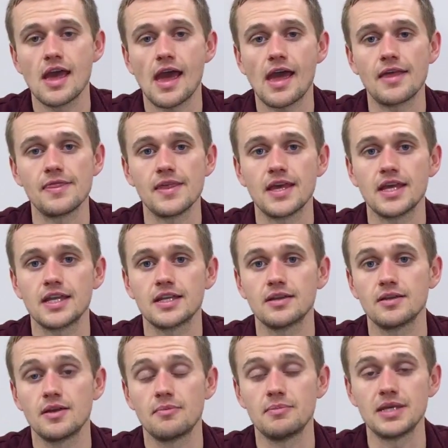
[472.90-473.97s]
And then
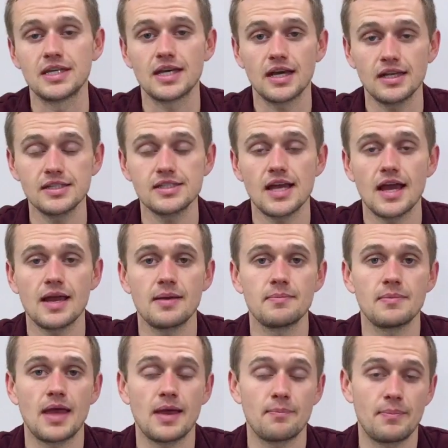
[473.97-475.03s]
because
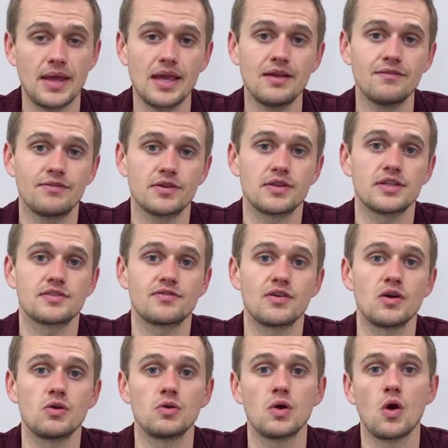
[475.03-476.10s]
I'm paying for this
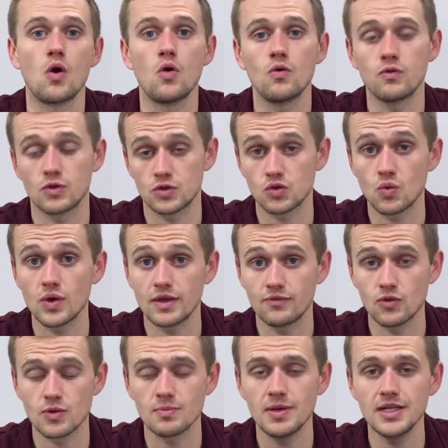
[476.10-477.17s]
phone over
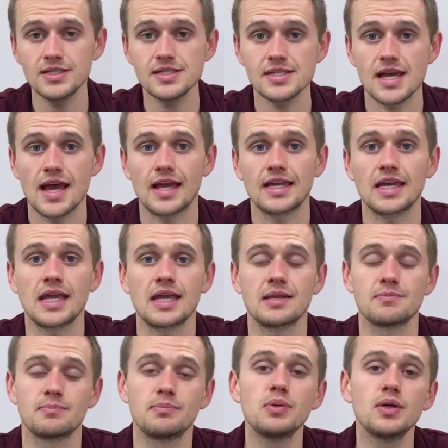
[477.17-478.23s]
24 months, I
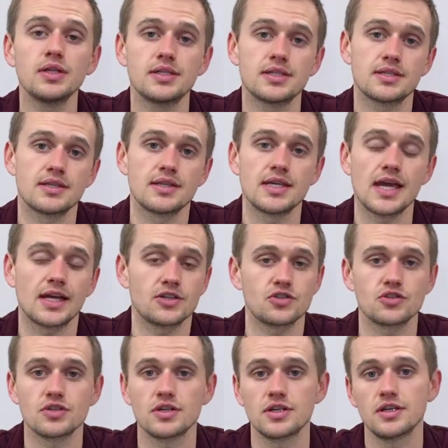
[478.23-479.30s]
can put the
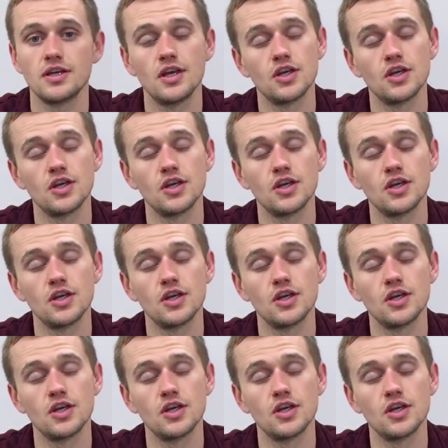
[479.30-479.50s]
extra